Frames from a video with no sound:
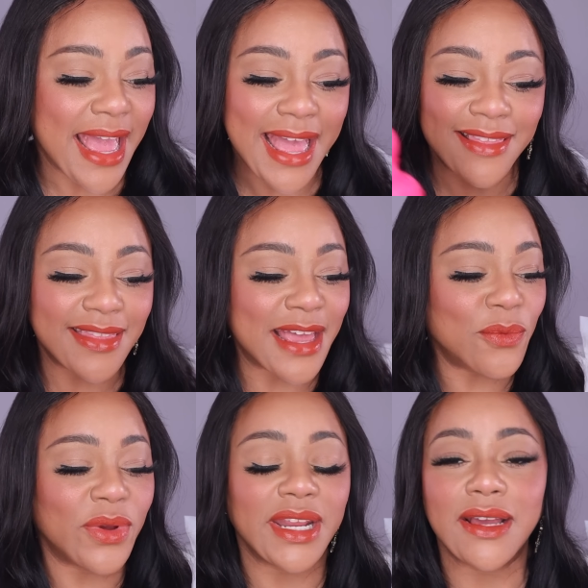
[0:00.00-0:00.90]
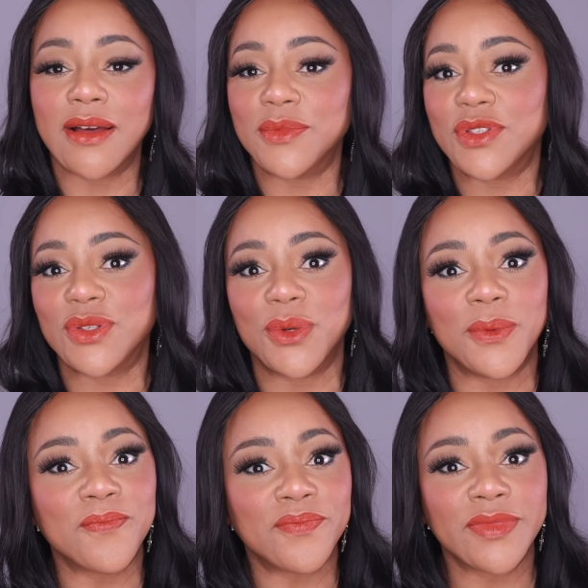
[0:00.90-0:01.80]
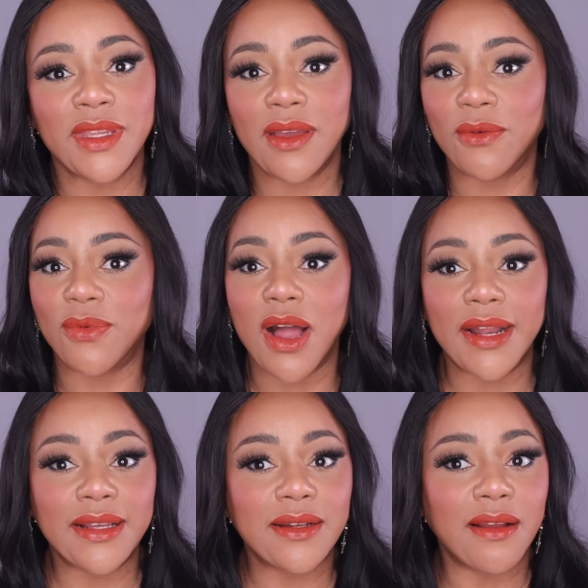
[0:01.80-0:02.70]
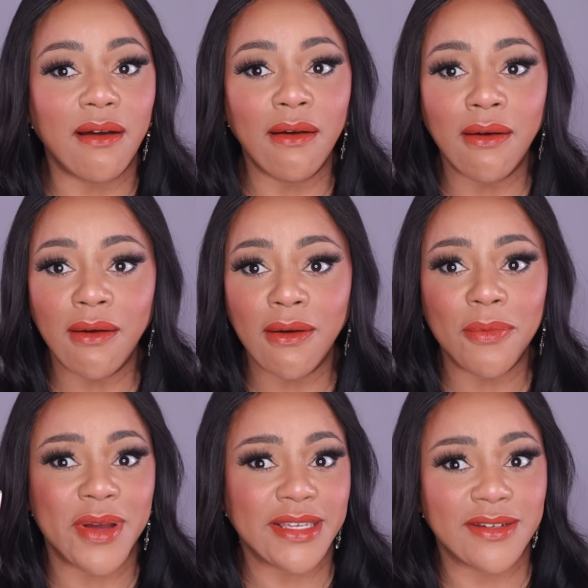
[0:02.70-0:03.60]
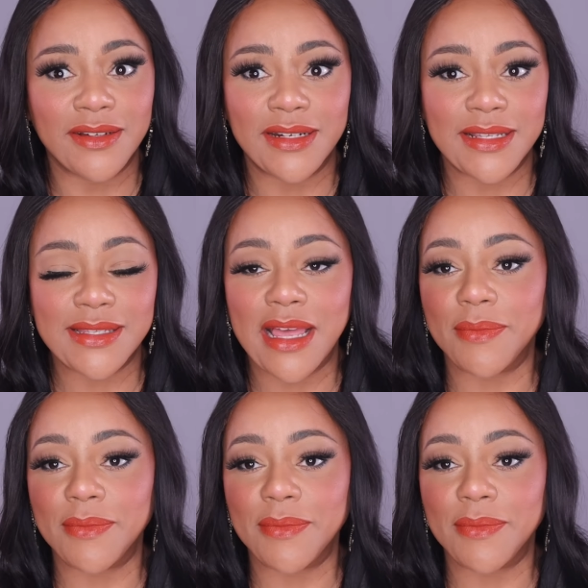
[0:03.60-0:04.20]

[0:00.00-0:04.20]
And then when it comes to RANNAN, oh my goodness. I